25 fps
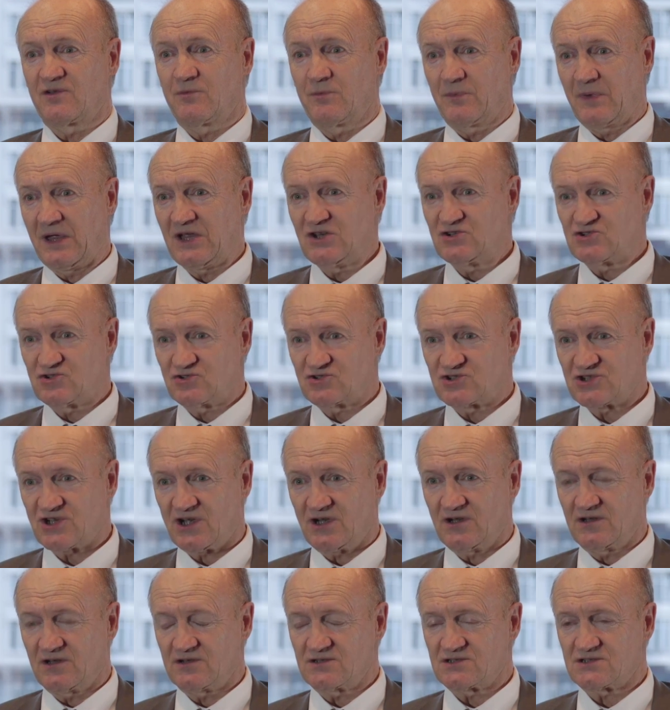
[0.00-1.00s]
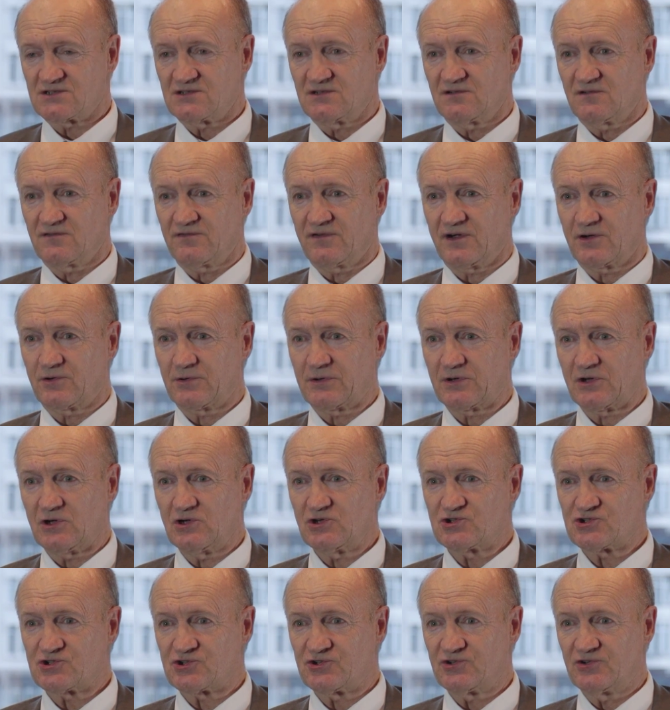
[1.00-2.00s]
the major challenge of
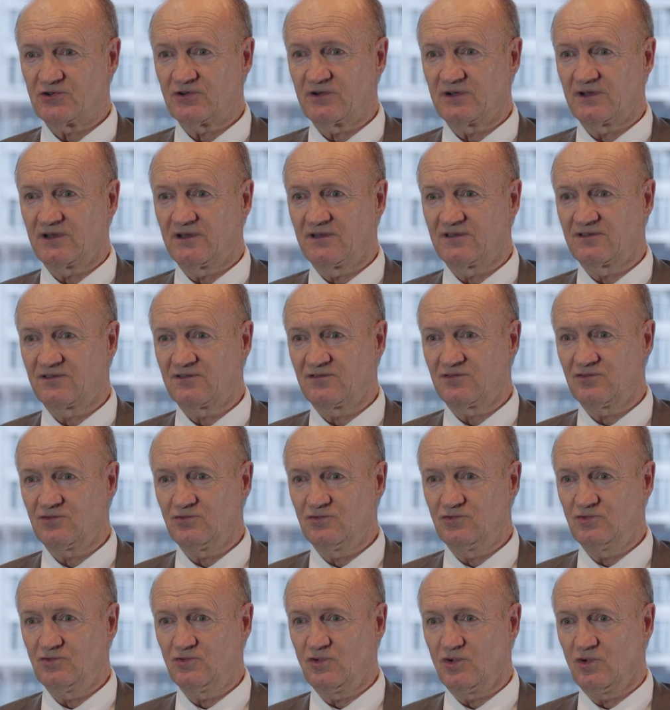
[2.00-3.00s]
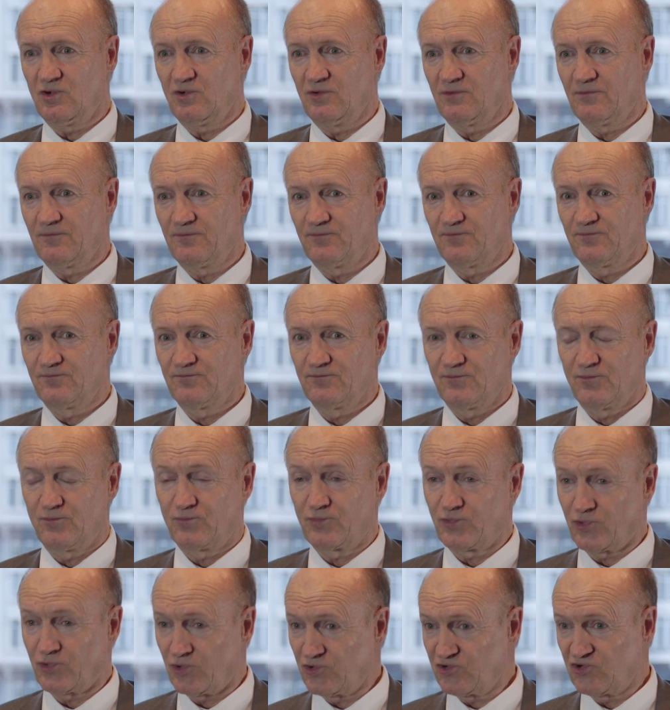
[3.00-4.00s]
agriculture is to
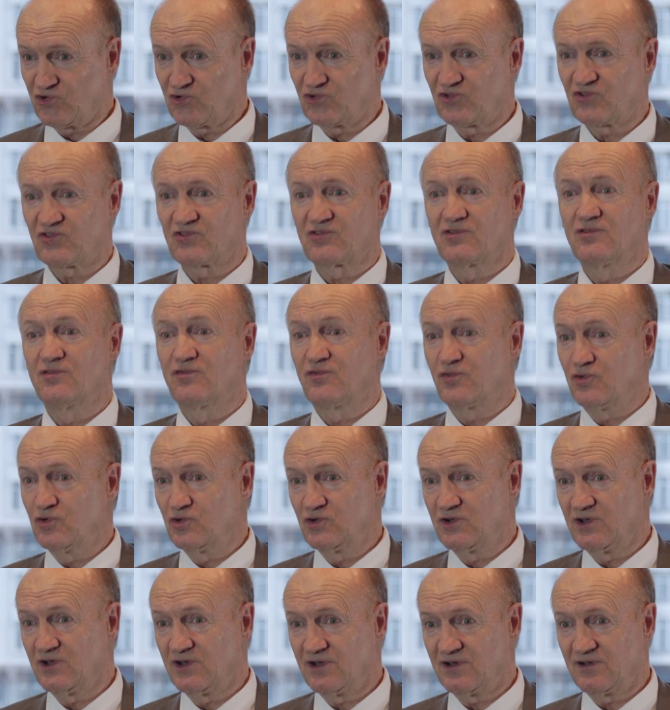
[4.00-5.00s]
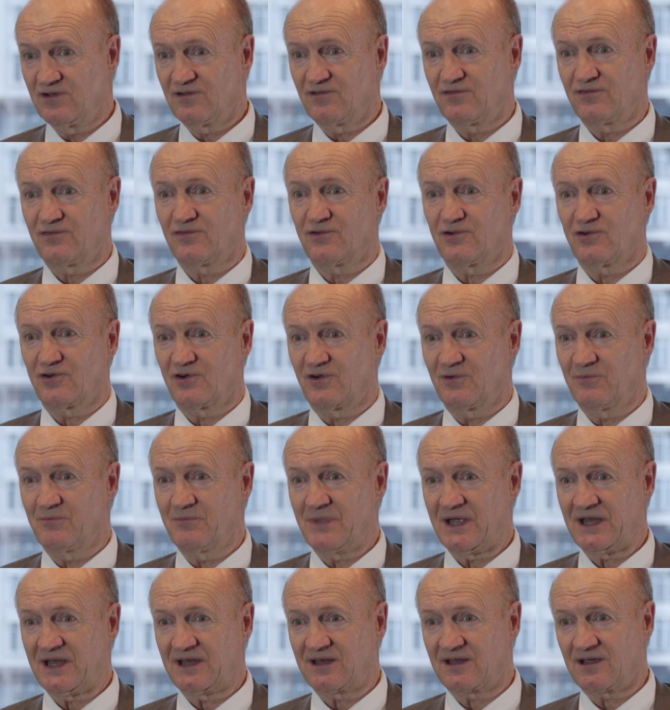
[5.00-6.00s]
produce food for
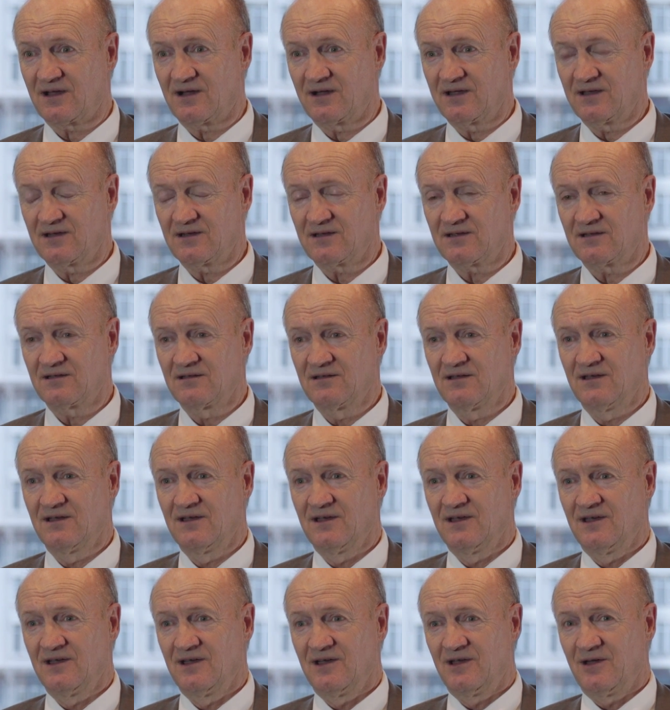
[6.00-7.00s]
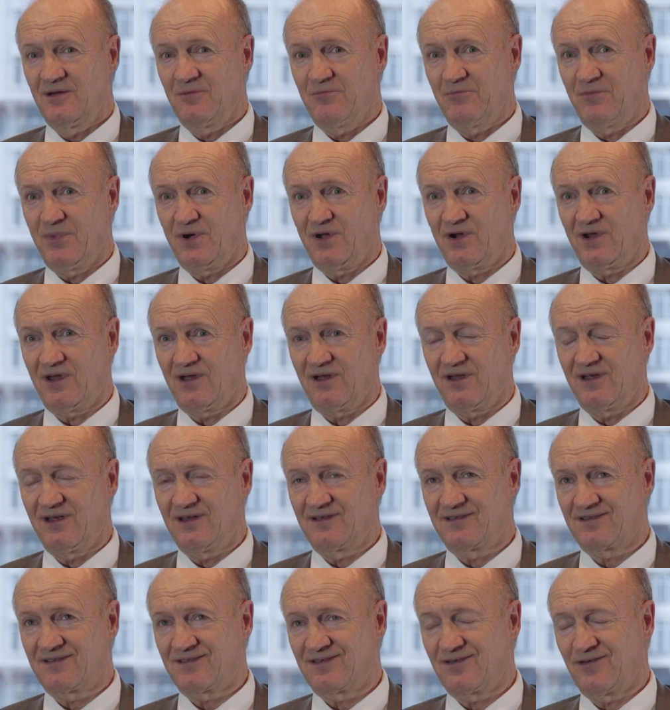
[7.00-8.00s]
mankind. But
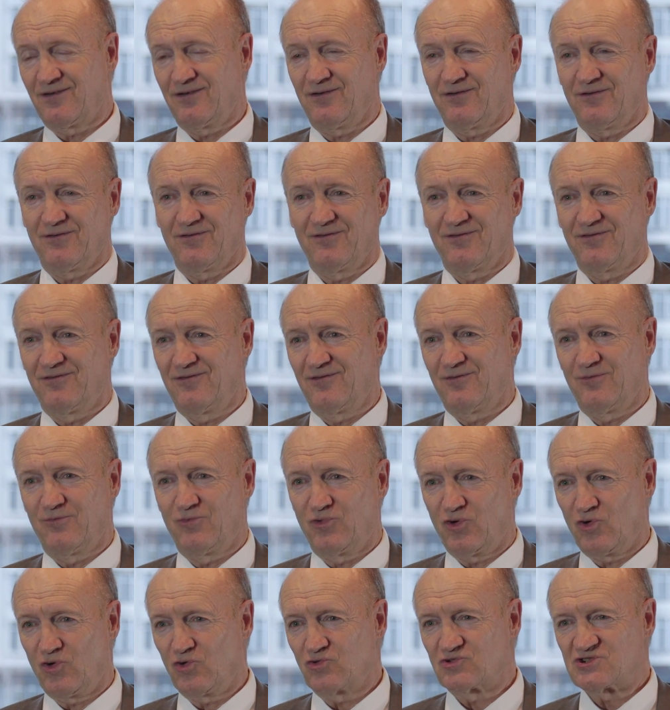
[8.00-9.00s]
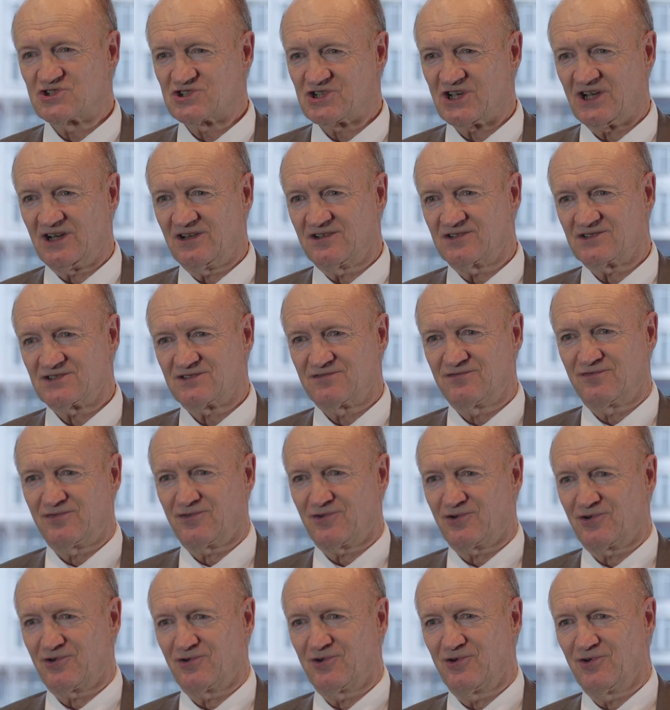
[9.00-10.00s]
it's a broad challenge
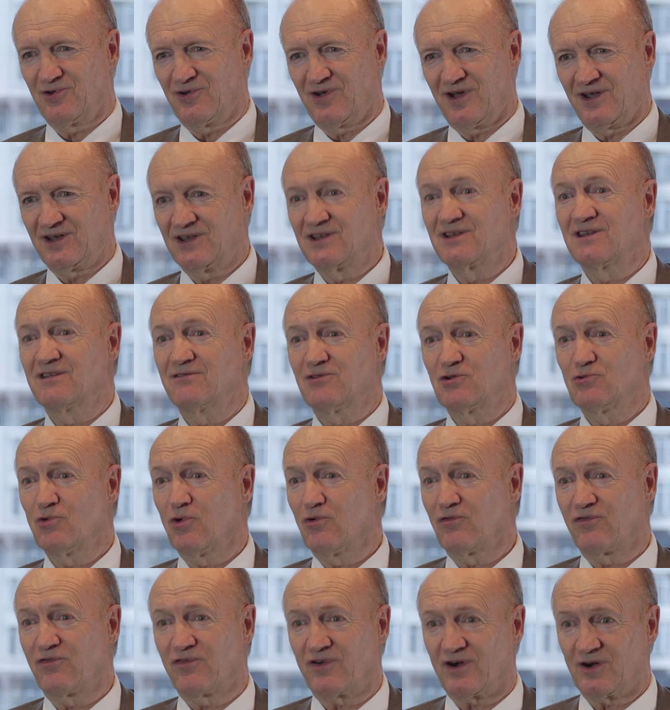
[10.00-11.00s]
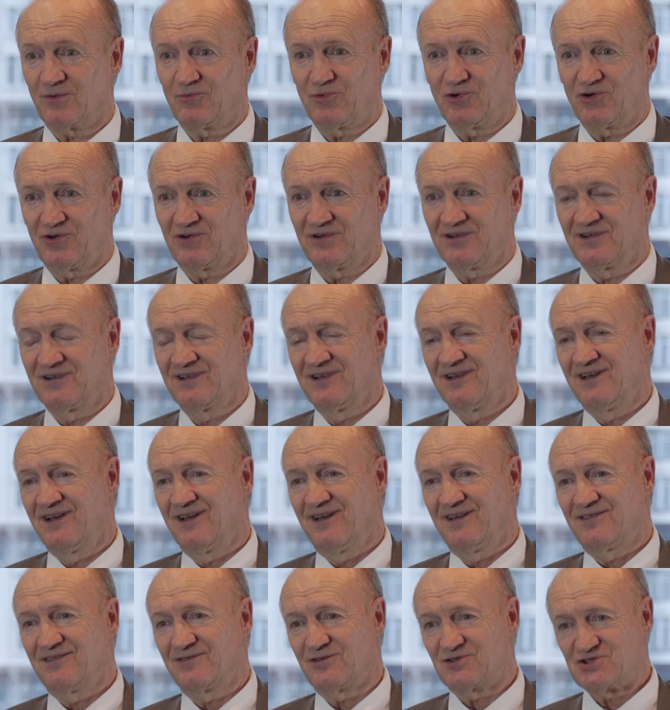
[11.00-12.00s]
for an individual farmer.
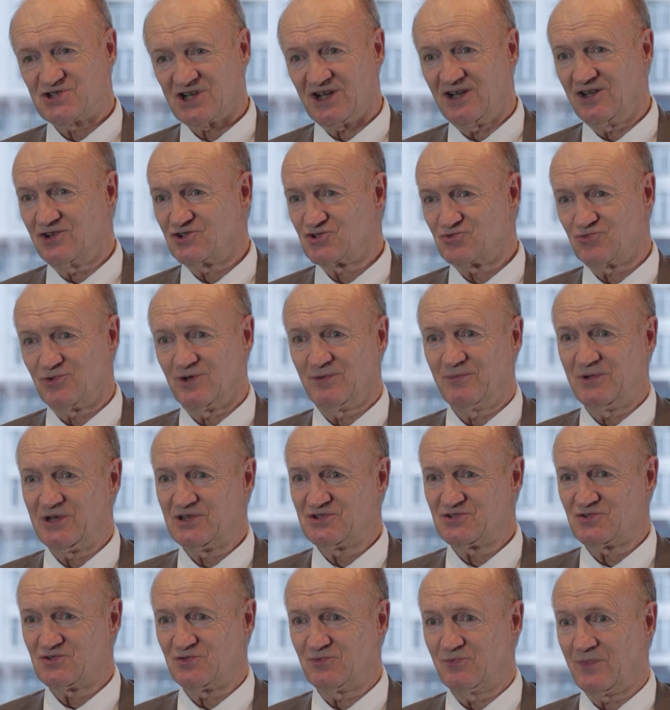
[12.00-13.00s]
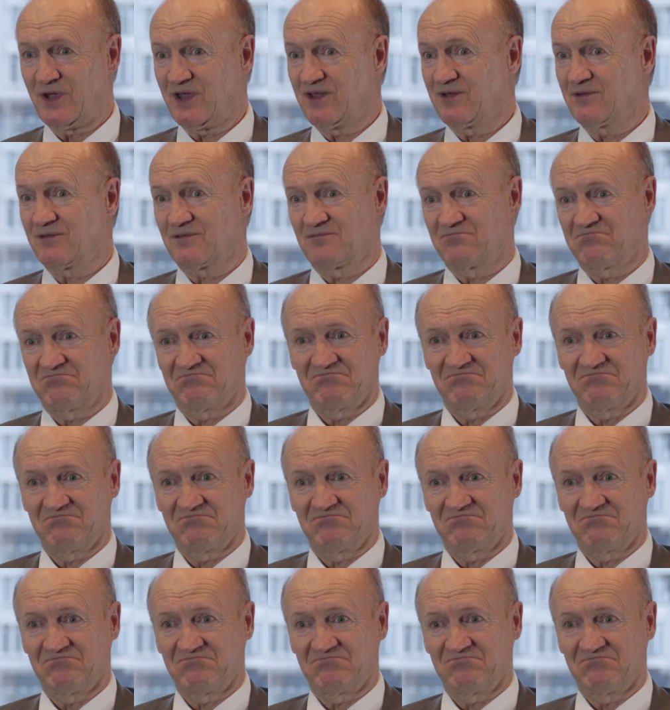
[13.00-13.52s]
The challenge will be to make